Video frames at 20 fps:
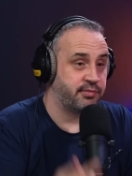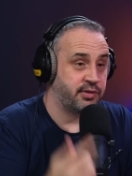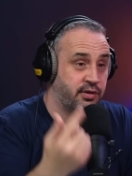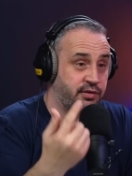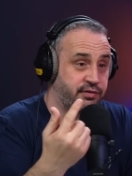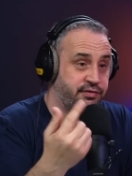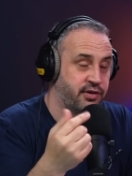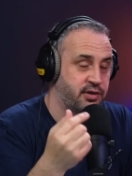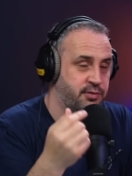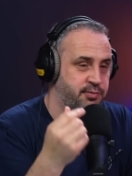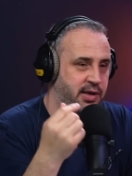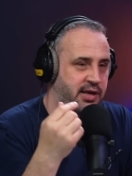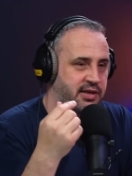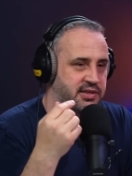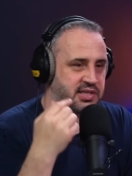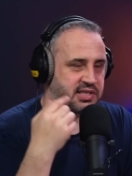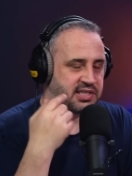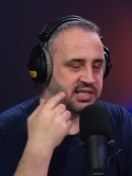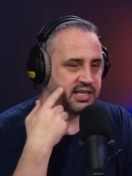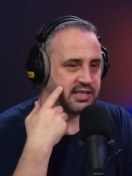you know the first
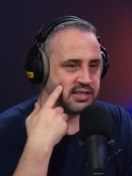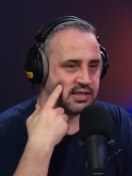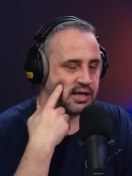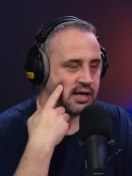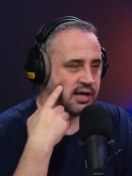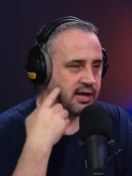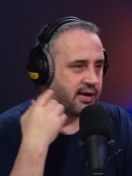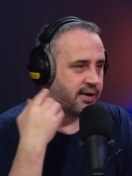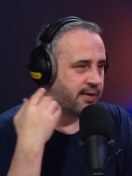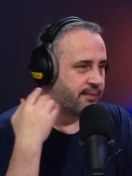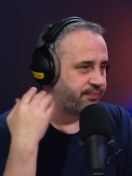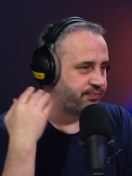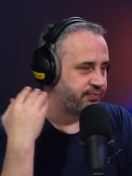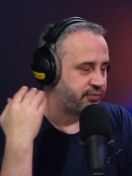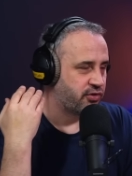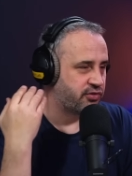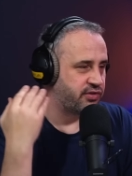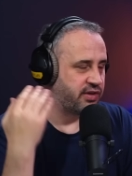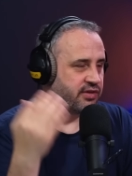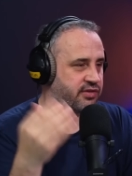Bielsa season,
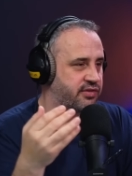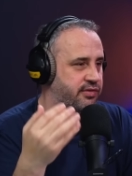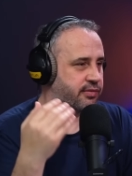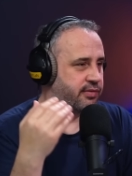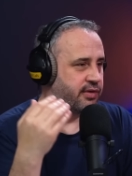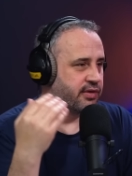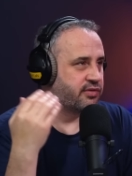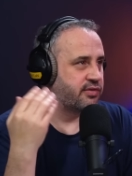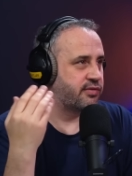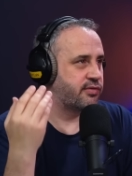just this this